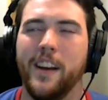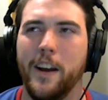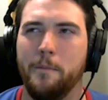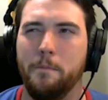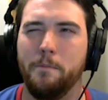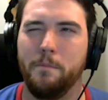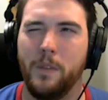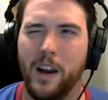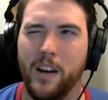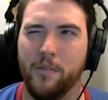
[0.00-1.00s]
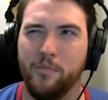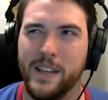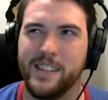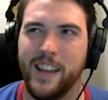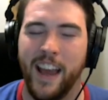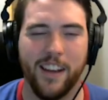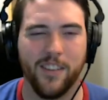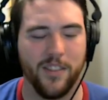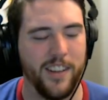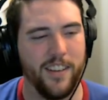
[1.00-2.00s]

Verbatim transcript: I mishandled.